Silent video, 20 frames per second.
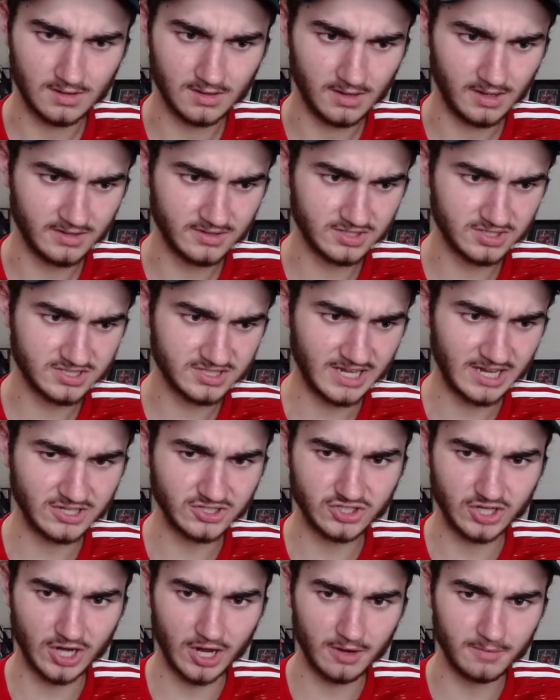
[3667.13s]
Into
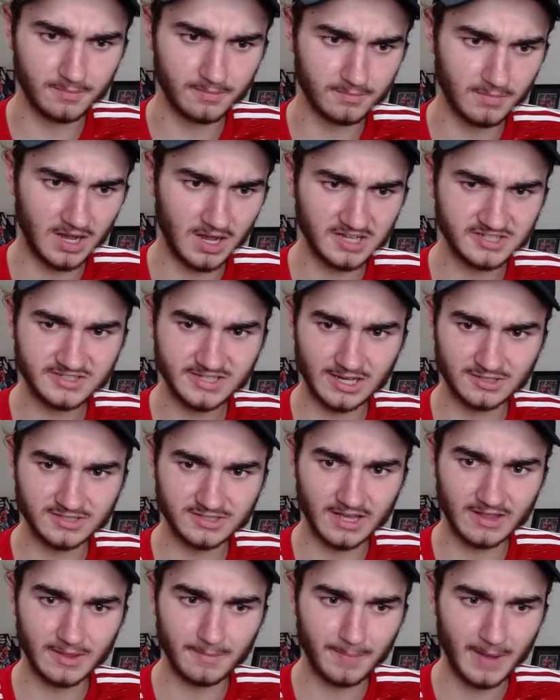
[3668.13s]
Sancho. Martial's
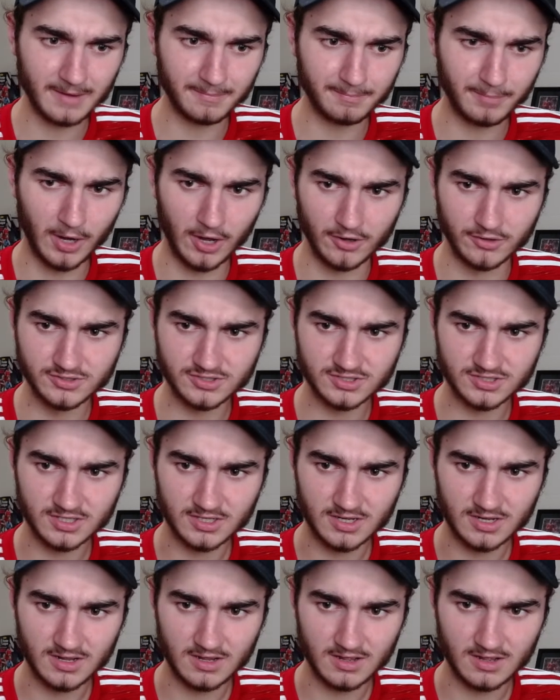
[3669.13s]
at the back post.
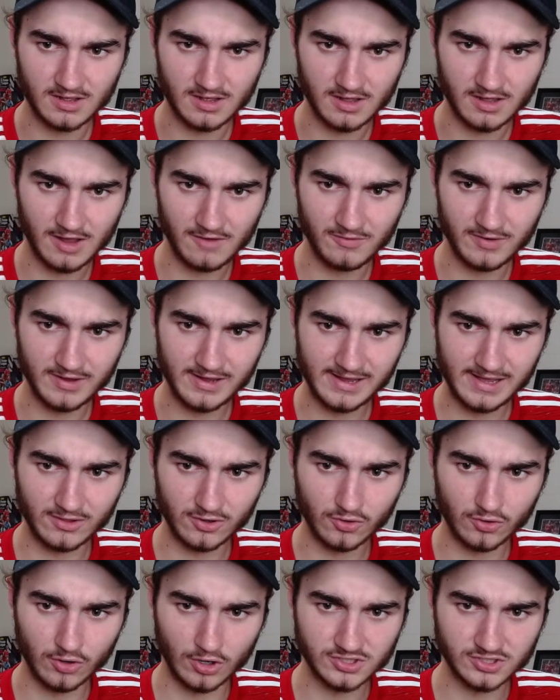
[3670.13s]
If we can get the
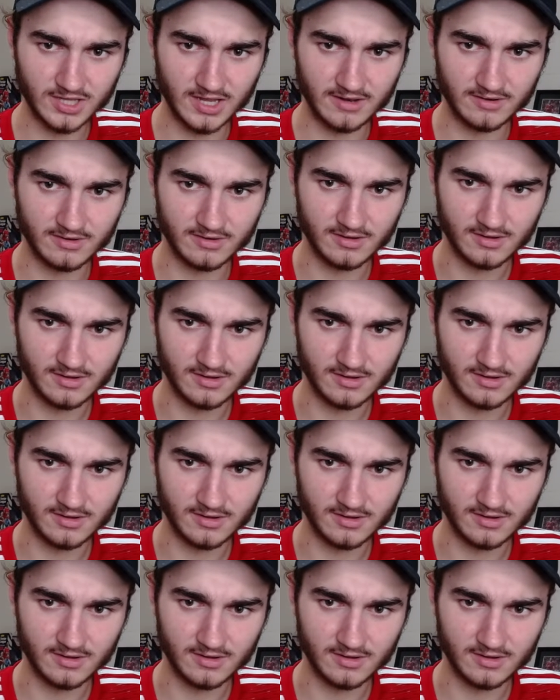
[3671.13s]
cross in.